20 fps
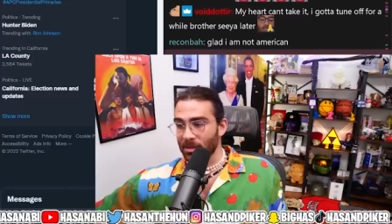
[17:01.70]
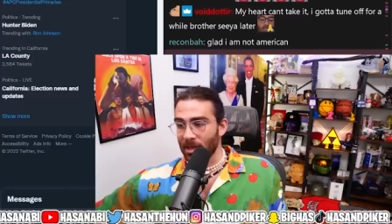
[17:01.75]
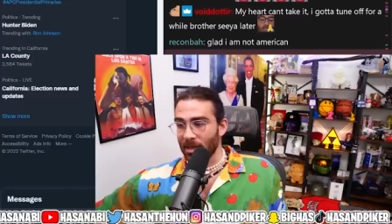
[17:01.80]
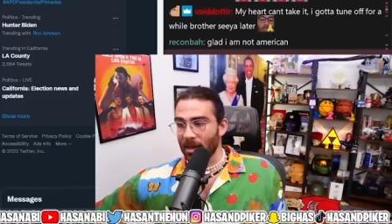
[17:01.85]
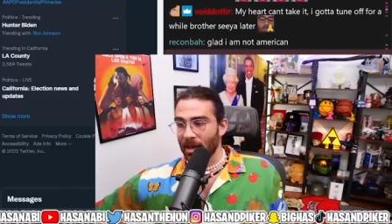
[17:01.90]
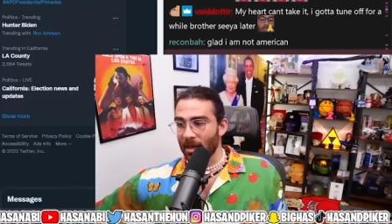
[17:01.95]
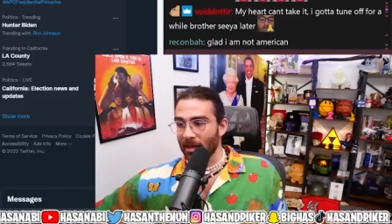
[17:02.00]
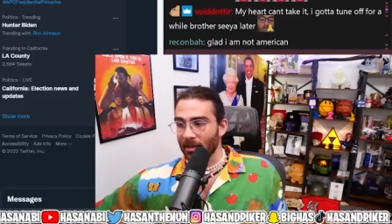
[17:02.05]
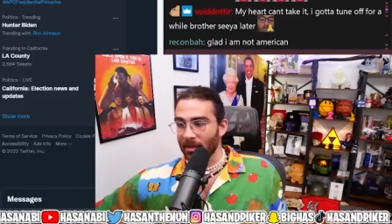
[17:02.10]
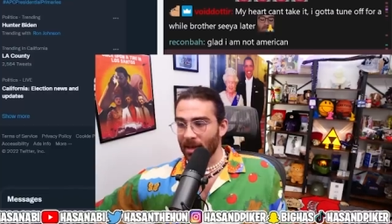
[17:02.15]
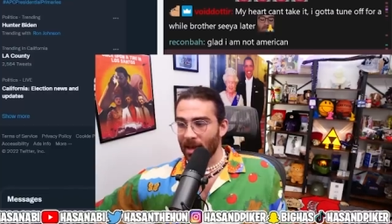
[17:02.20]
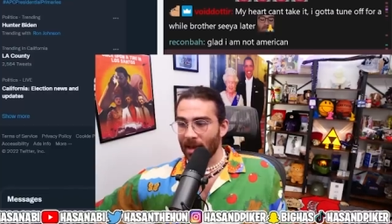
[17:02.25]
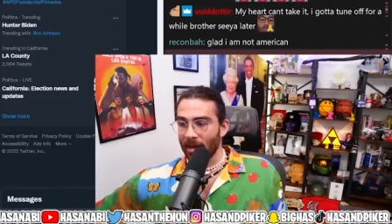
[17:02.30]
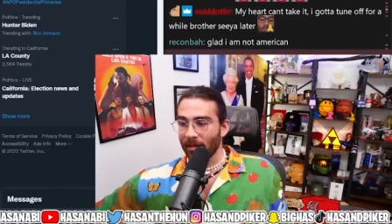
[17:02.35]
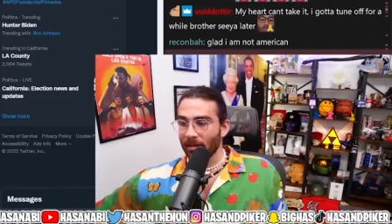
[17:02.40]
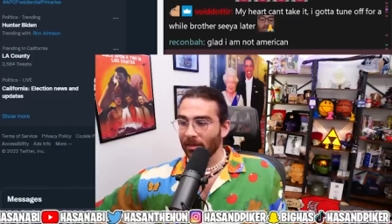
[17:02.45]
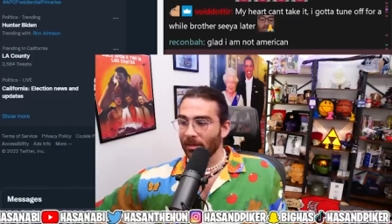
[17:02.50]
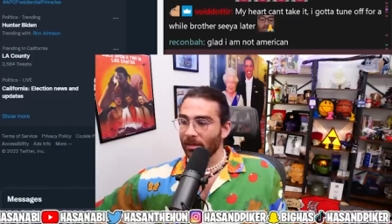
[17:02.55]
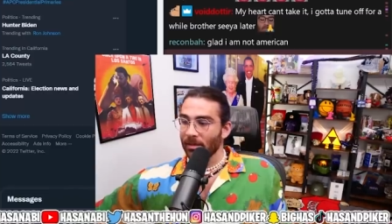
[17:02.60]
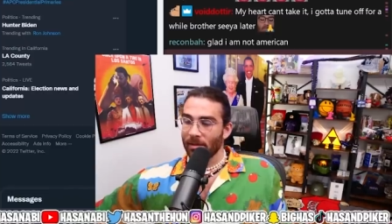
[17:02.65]
get out of
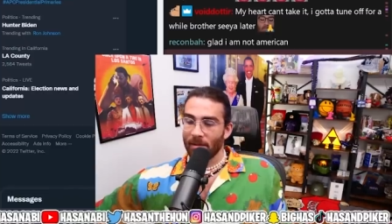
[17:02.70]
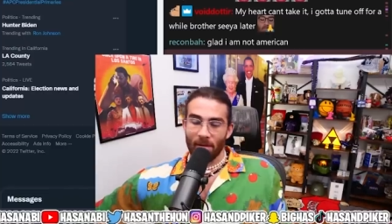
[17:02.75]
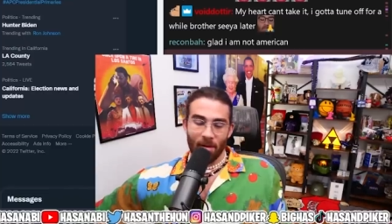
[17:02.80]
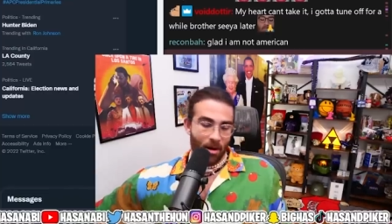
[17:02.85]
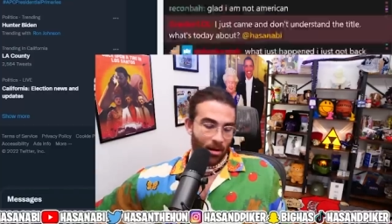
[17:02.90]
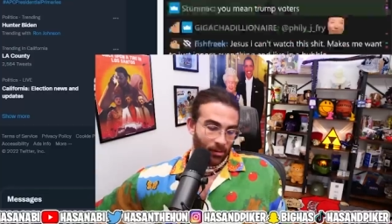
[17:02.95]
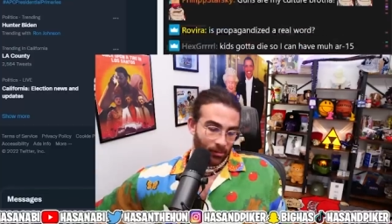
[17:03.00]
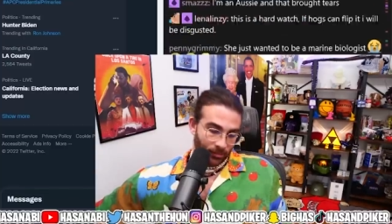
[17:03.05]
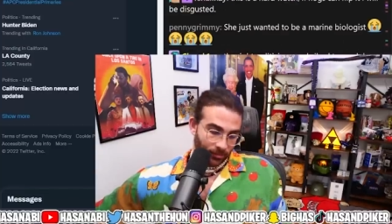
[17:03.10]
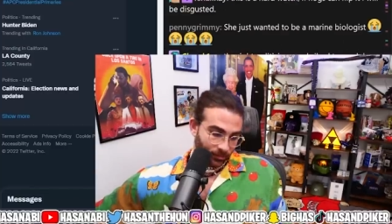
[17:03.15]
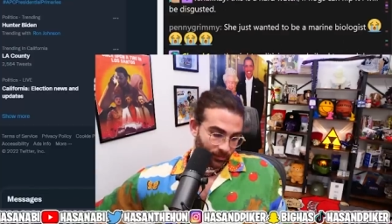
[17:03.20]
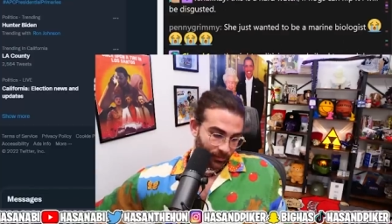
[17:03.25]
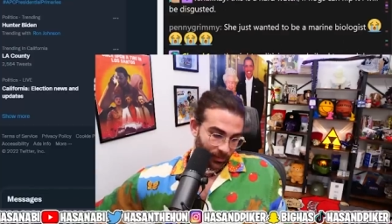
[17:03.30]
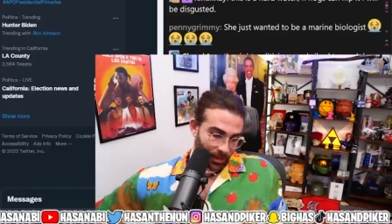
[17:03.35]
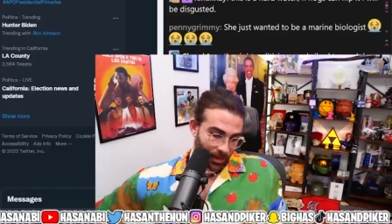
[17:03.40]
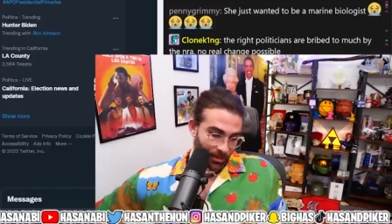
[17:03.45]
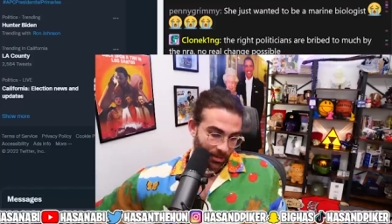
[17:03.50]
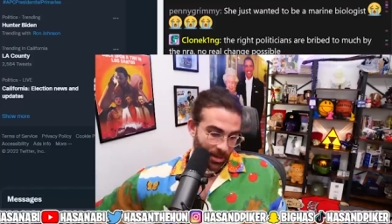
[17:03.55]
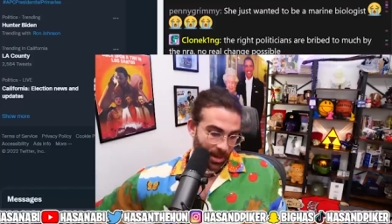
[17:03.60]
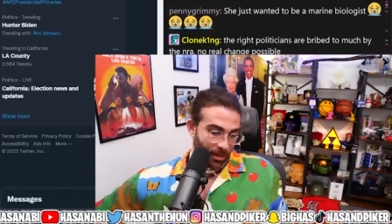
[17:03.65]
that,
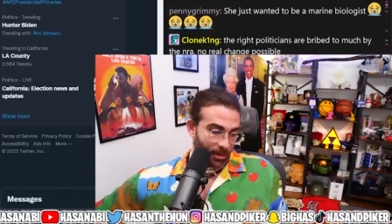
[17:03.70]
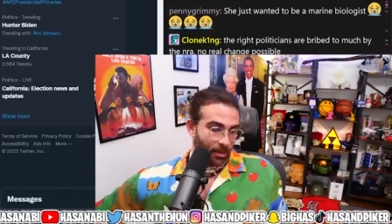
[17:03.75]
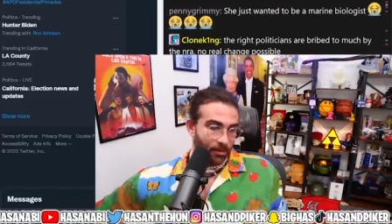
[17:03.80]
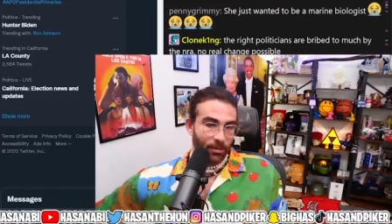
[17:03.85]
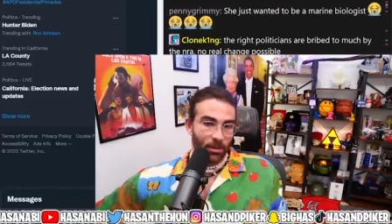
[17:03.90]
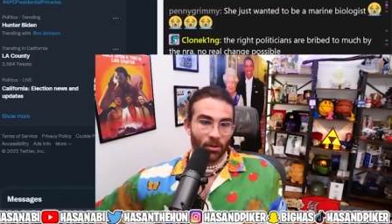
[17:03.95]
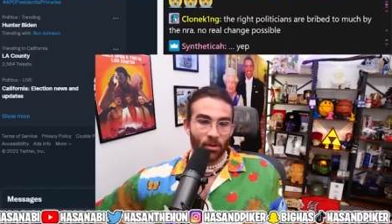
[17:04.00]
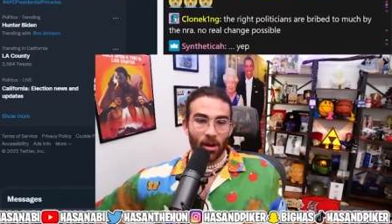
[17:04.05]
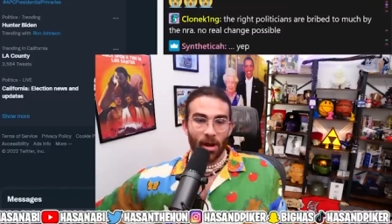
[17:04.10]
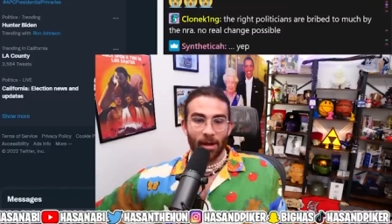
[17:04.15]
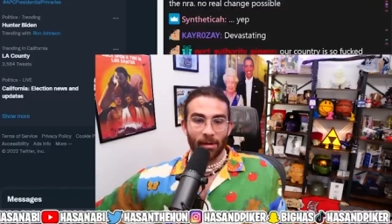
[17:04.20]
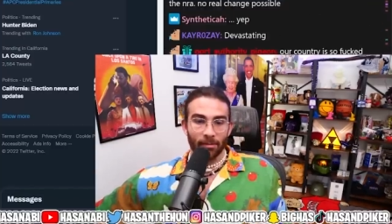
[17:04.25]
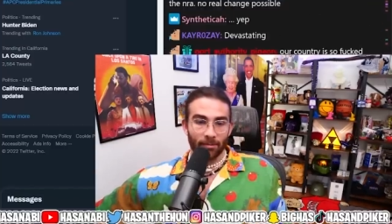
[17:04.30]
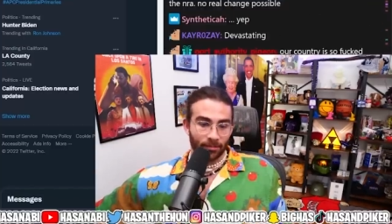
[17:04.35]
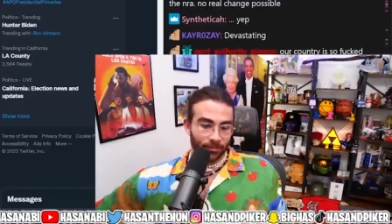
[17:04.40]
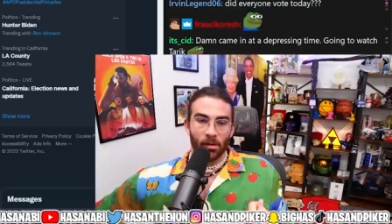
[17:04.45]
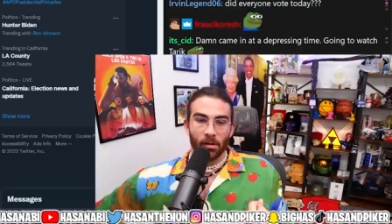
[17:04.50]
that's not going to be great.